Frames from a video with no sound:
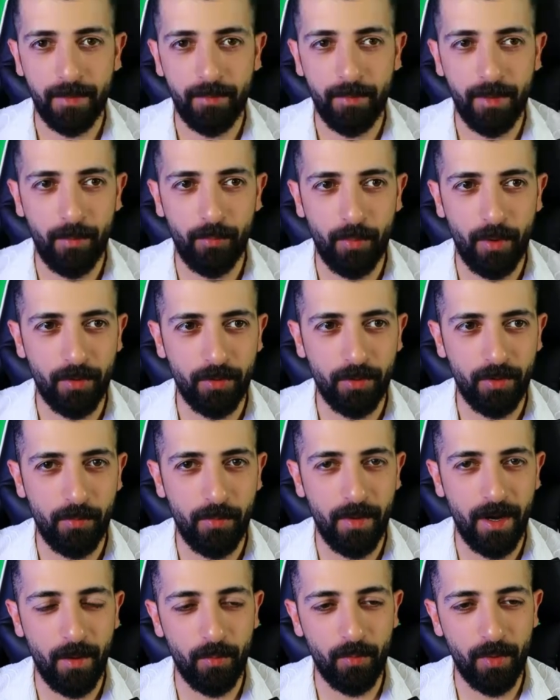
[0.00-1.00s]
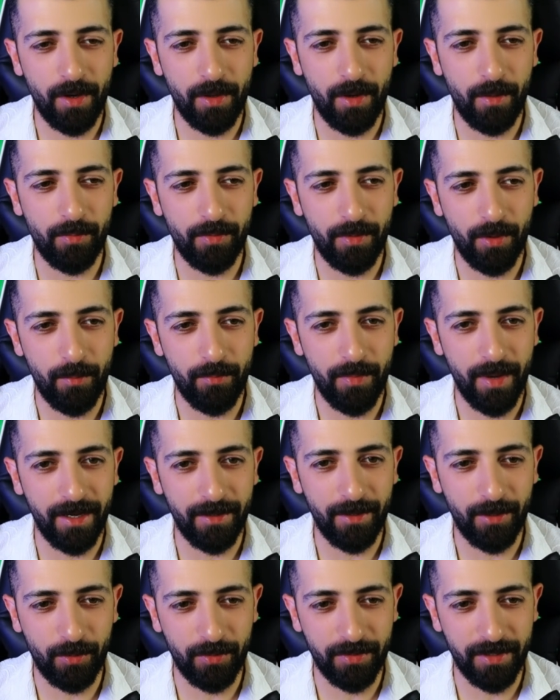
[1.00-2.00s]
be upon you and welcome to the
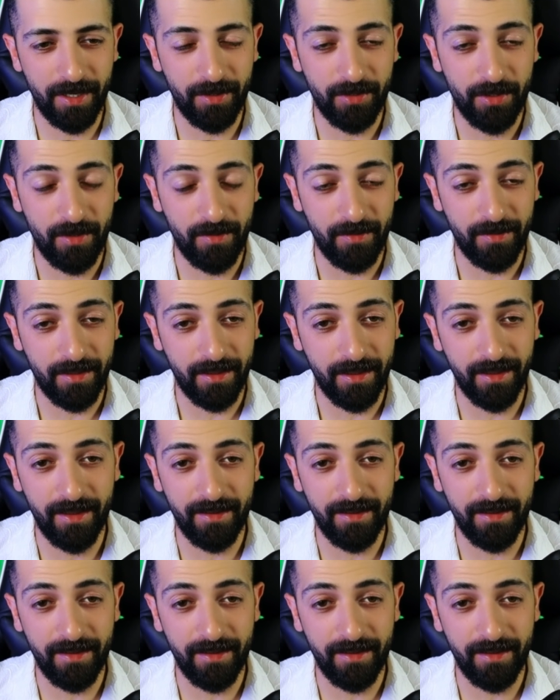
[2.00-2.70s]
practical section.